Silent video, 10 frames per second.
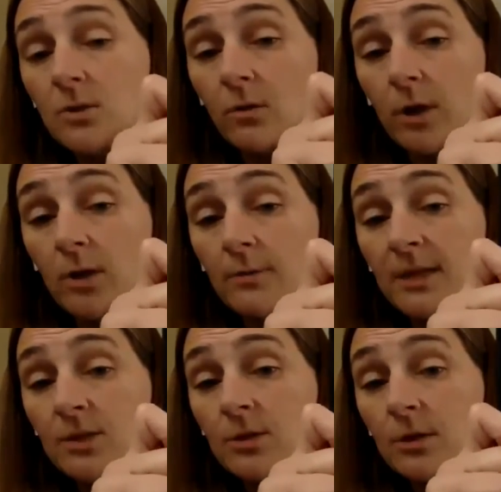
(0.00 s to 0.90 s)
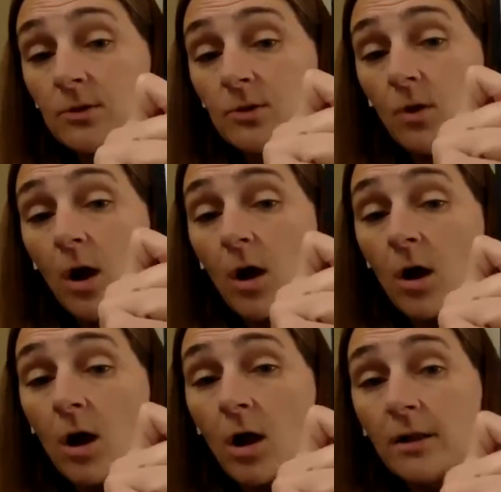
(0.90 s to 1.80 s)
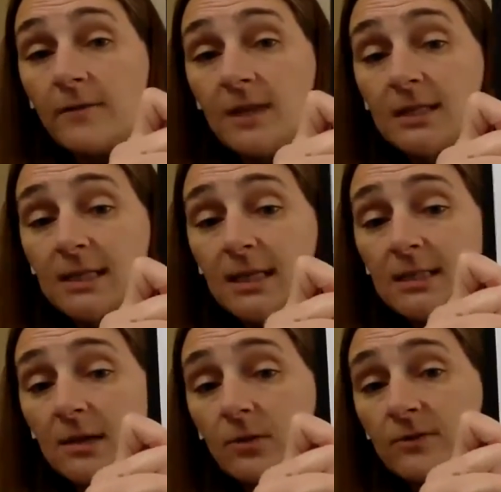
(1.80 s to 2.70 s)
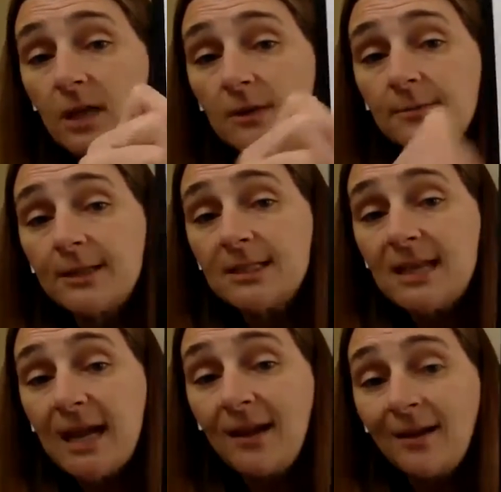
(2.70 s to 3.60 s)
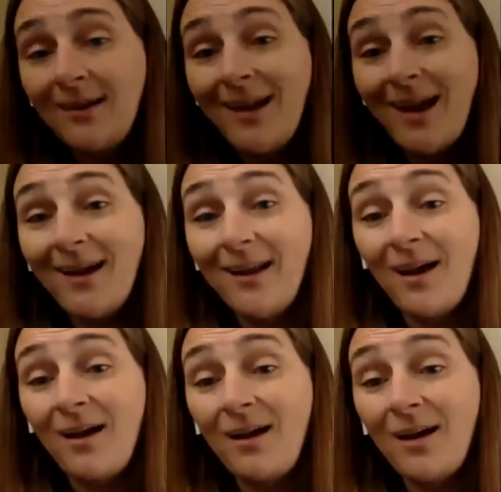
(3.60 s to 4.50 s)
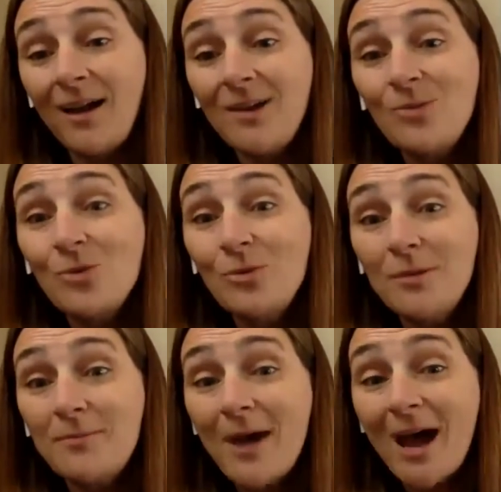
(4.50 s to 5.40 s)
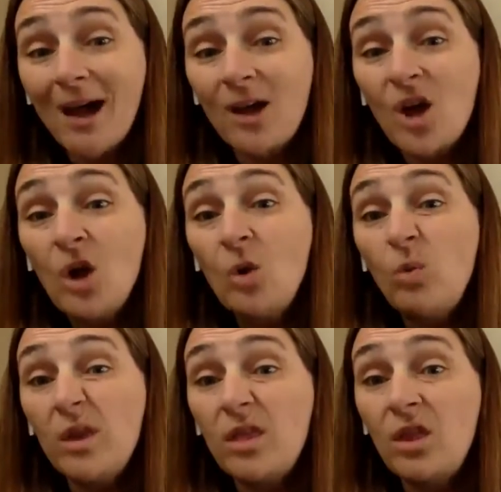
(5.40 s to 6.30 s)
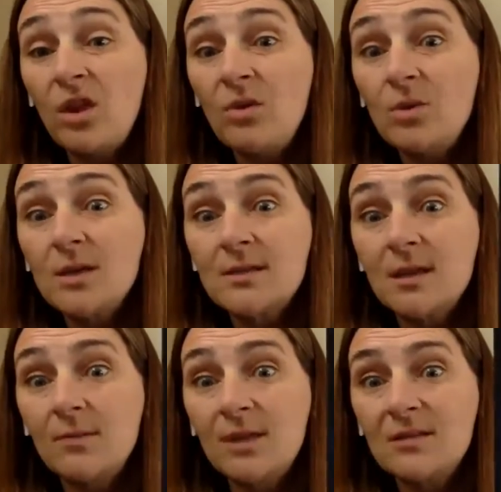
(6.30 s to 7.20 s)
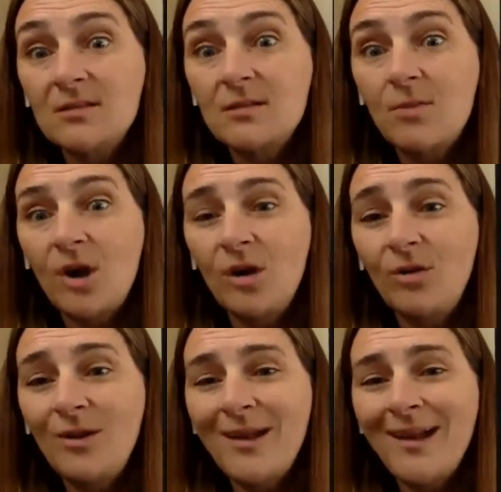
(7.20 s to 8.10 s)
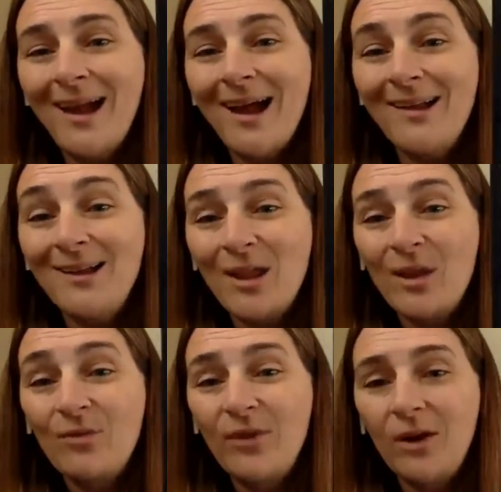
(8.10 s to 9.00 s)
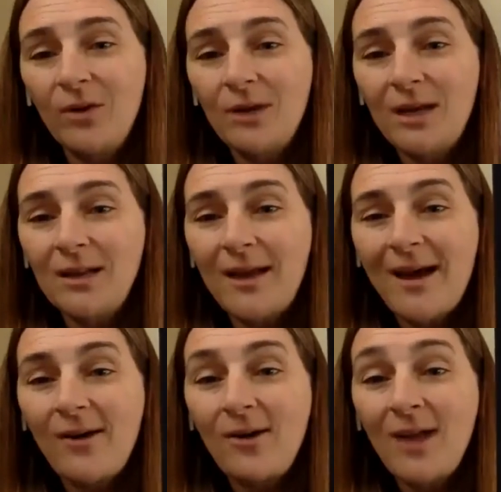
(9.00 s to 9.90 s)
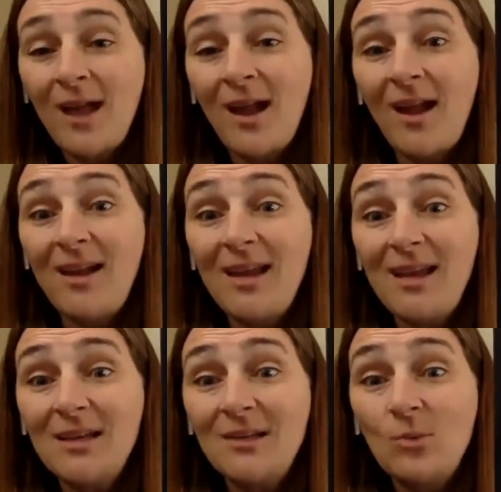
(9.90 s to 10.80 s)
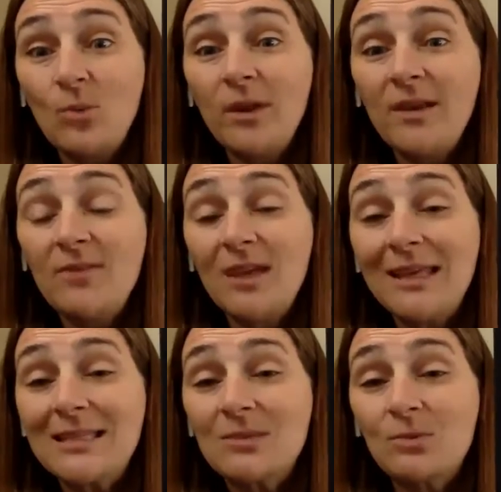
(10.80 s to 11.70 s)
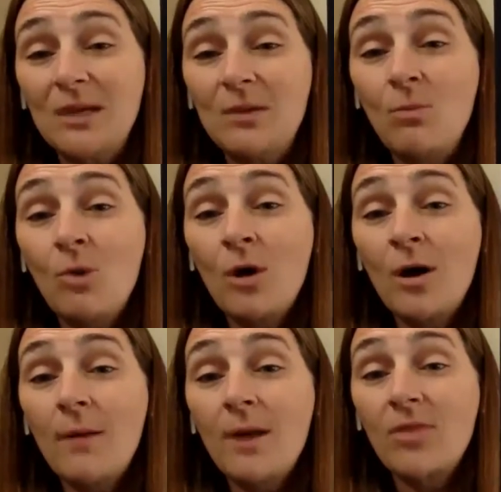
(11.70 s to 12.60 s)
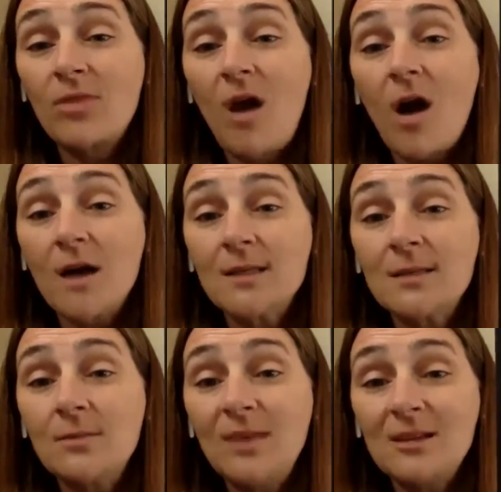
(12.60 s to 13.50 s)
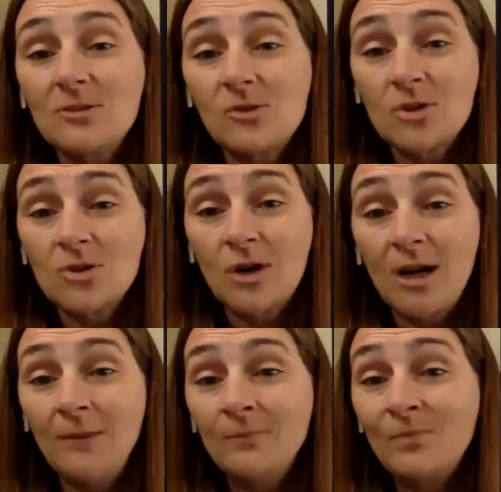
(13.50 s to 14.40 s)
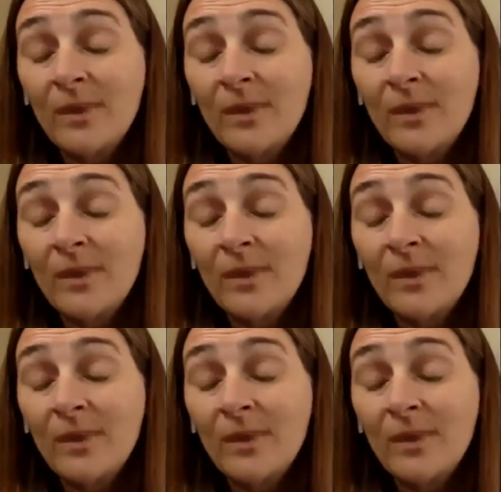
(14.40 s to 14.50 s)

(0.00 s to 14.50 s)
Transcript: so I want you to make sure you do all of these things that we've talked about today, and I will be back with new assignments tomorrow, another fun read aloud, and we'll even get to read more about the awesome Easter story.